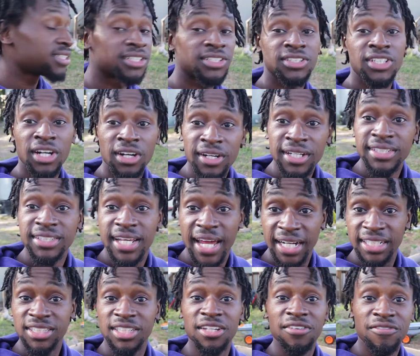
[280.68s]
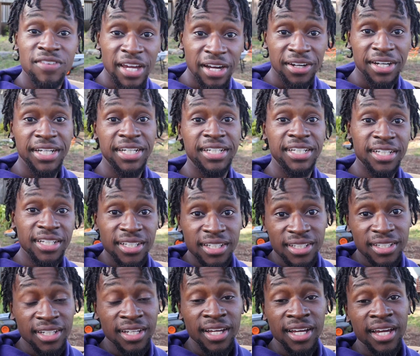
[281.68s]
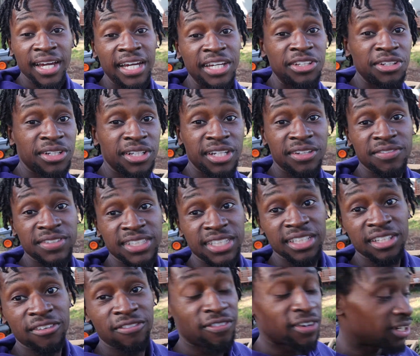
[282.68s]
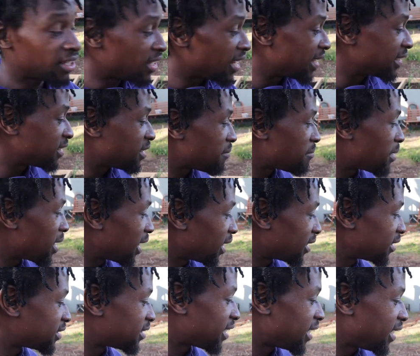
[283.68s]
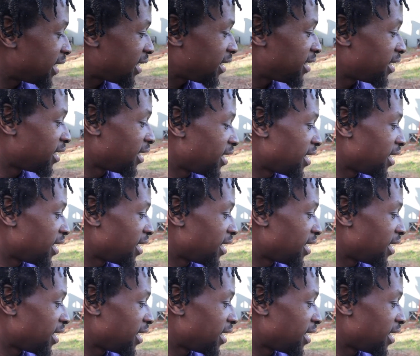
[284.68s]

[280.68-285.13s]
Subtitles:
the dirt is actually very good, and you can even see the fertilizing pellets in it.